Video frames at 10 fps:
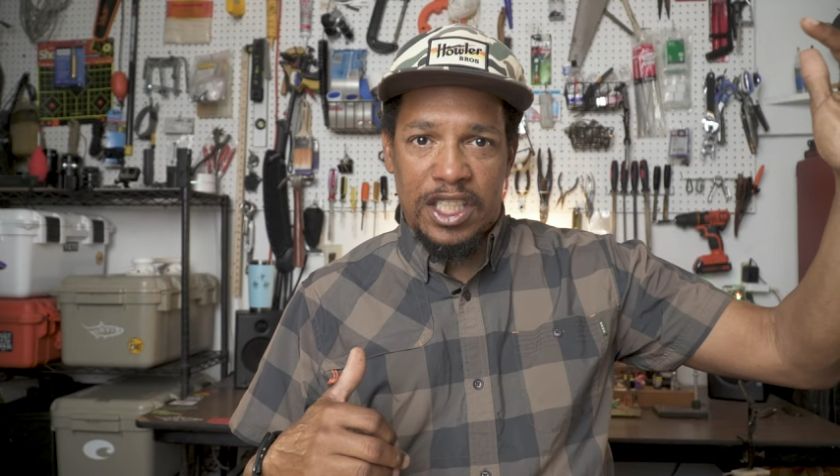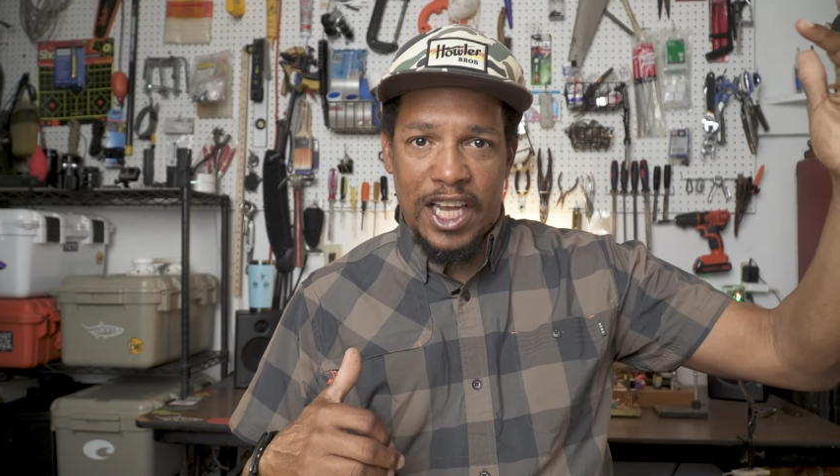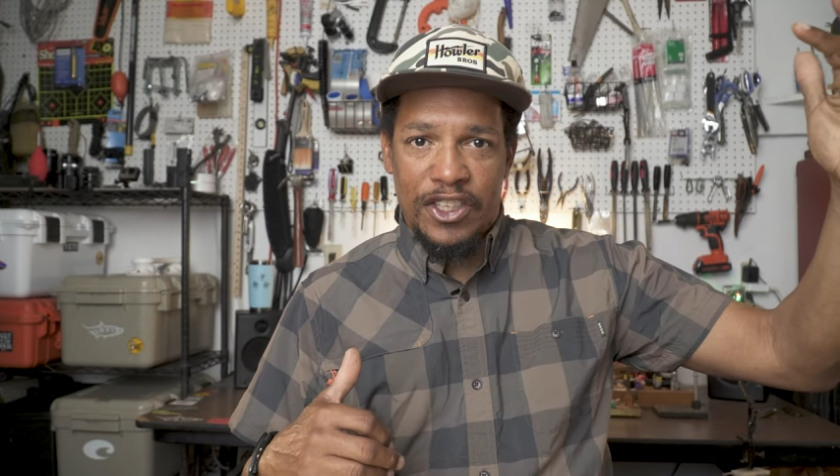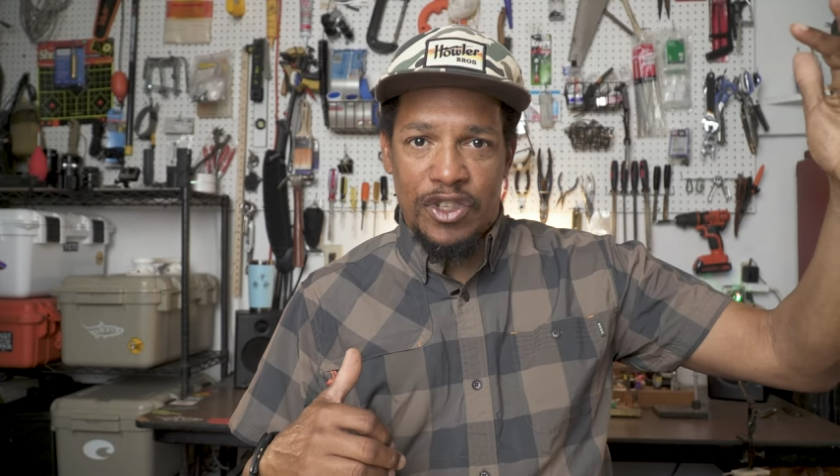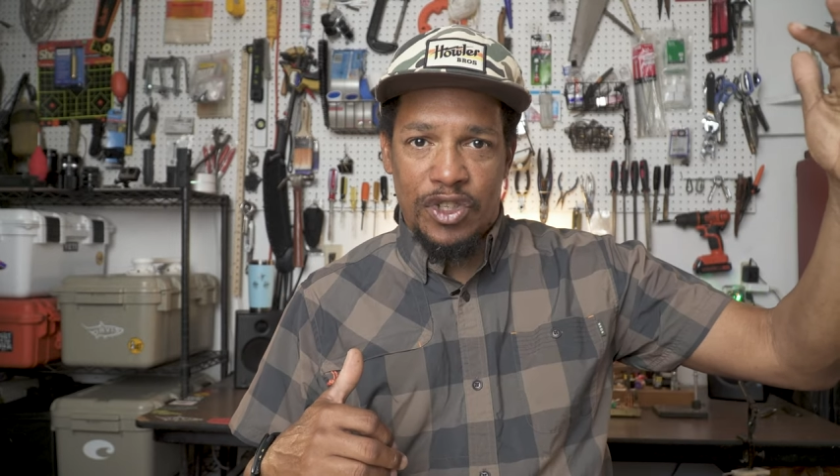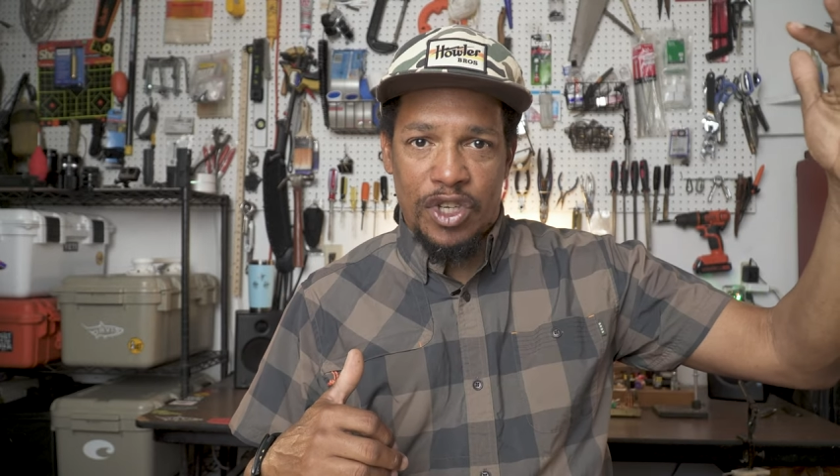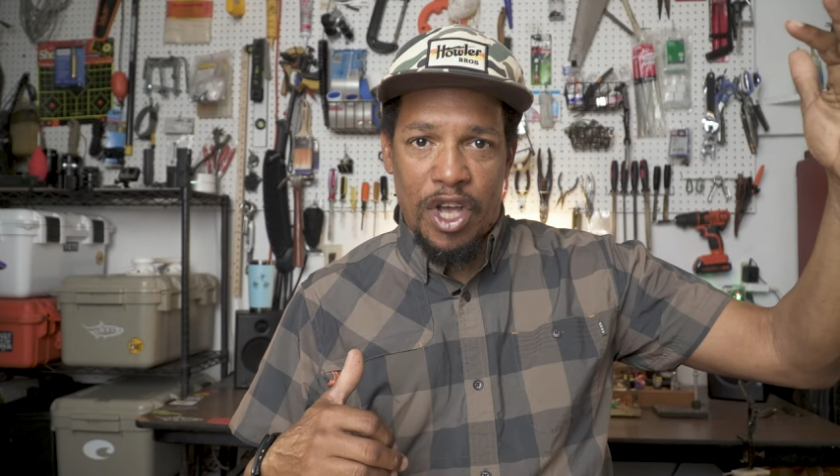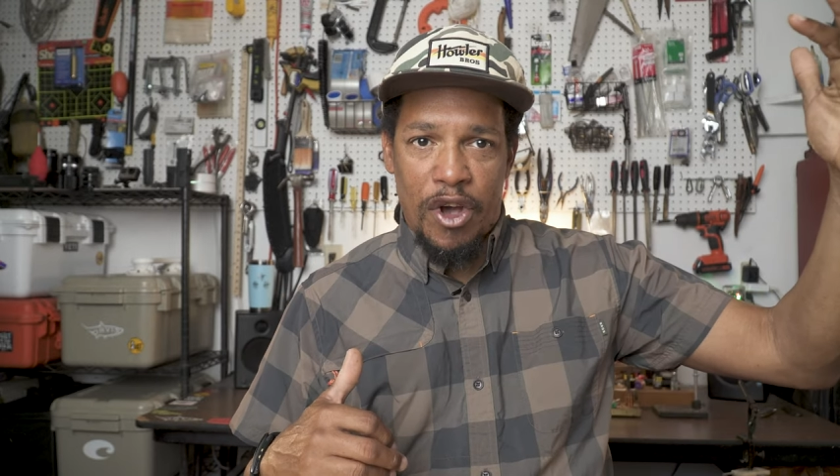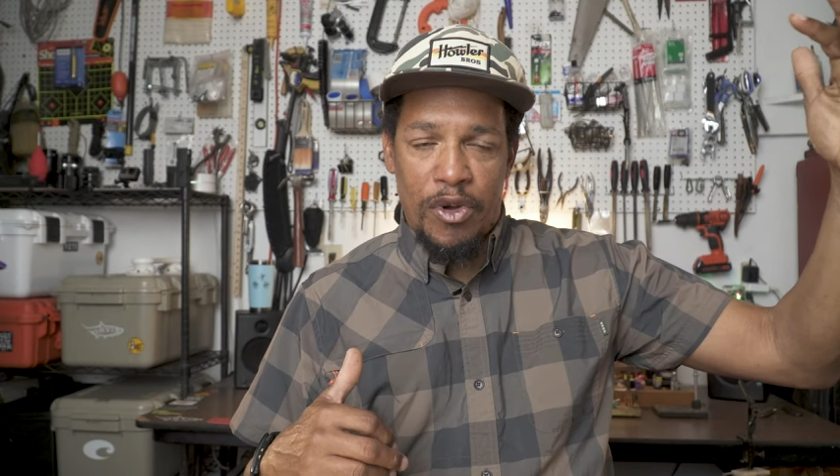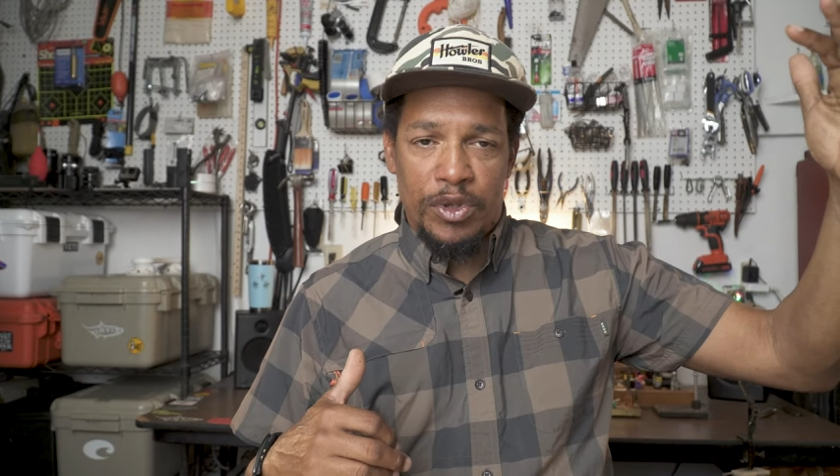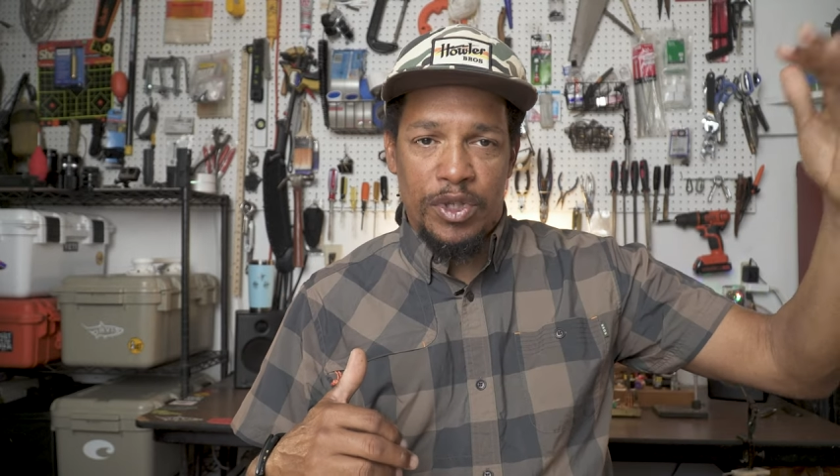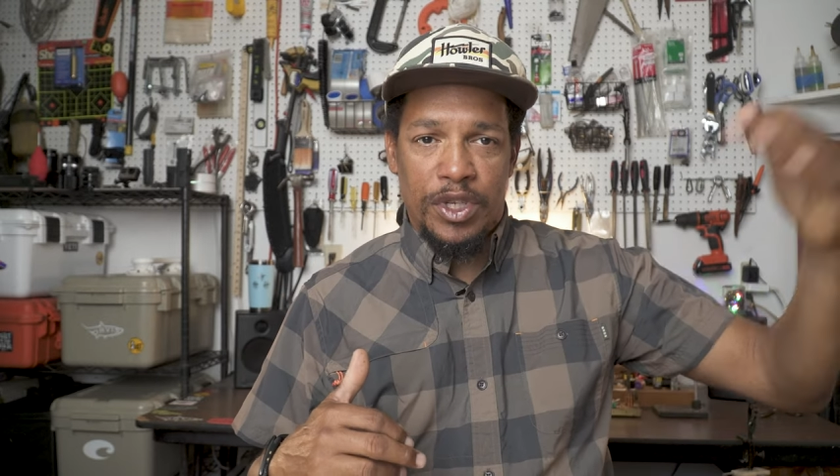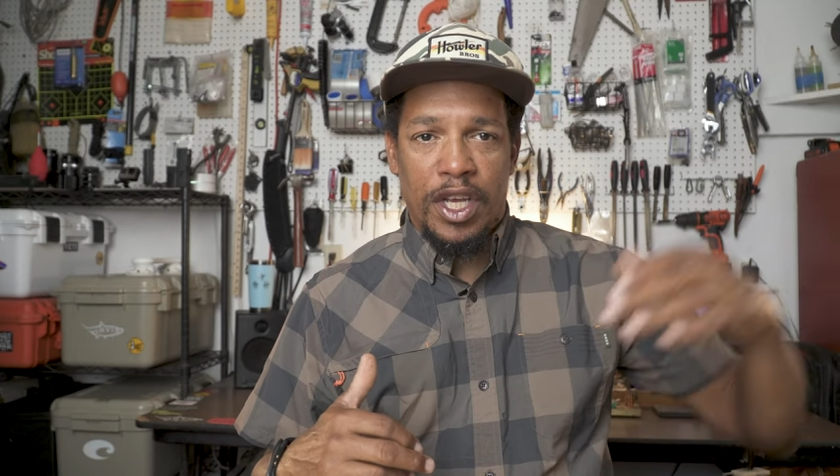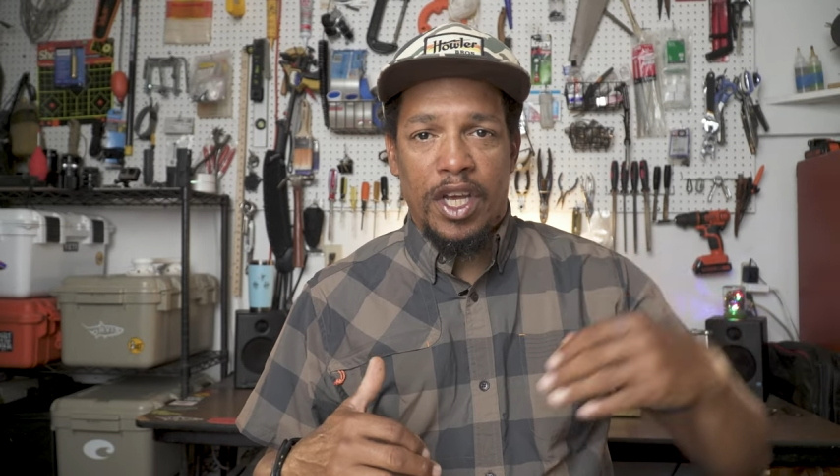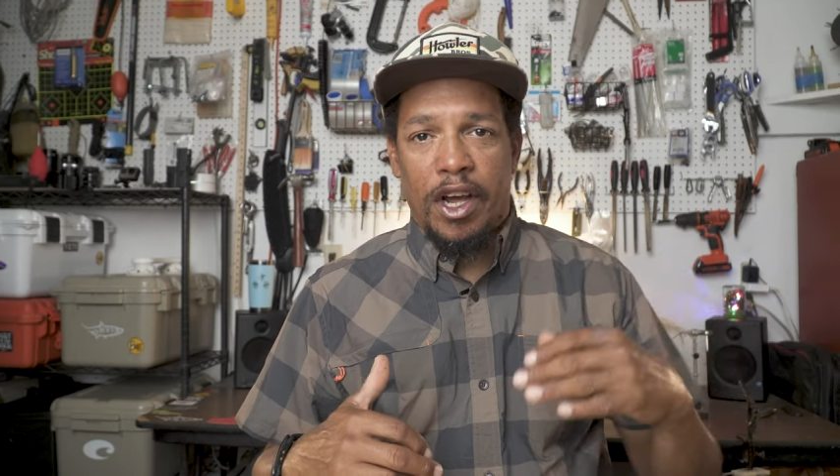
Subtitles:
Texas coast,